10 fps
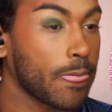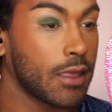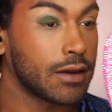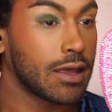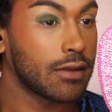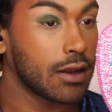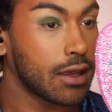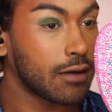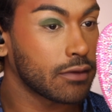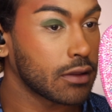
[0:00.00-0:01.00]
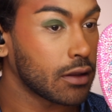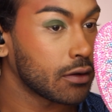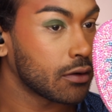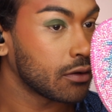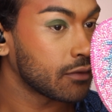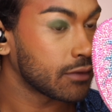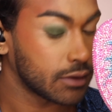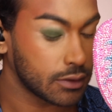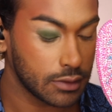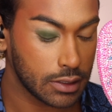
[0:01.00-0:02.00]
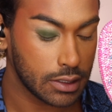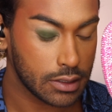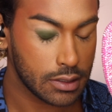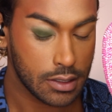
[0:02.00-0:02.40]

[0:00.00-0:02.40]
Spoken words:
And now that I have the color all over the lid,